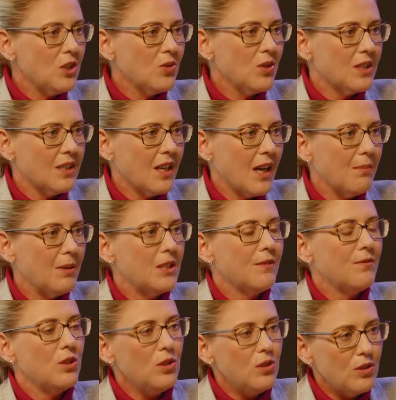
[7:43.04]
retirement,
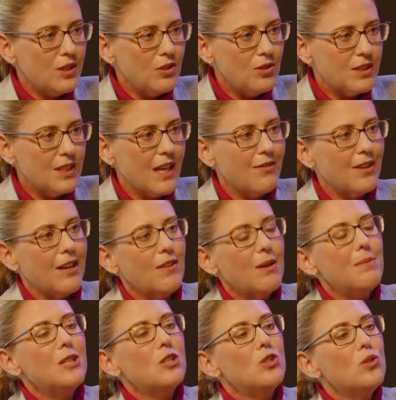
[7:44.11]
if you do save enough, it
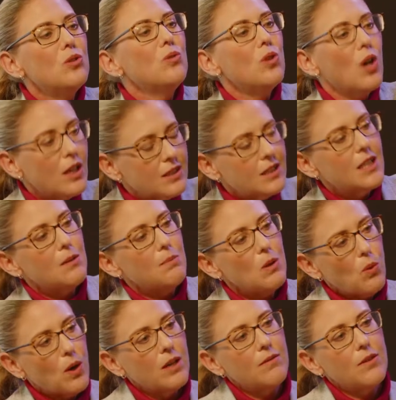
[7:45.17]
means you're not going to be
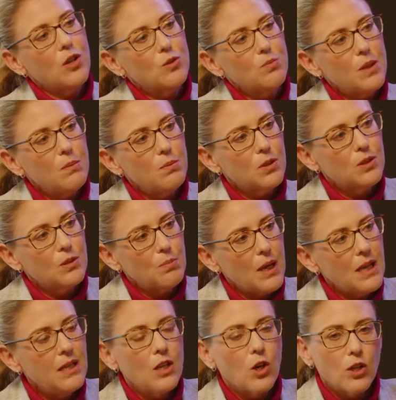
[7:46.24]
one of those people
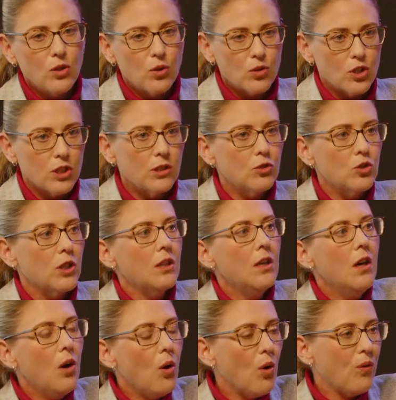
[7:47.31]
depending on your children
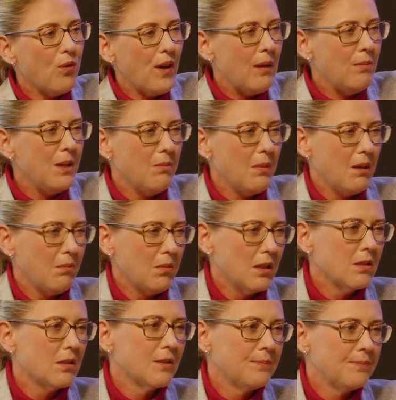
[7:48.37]
or family members.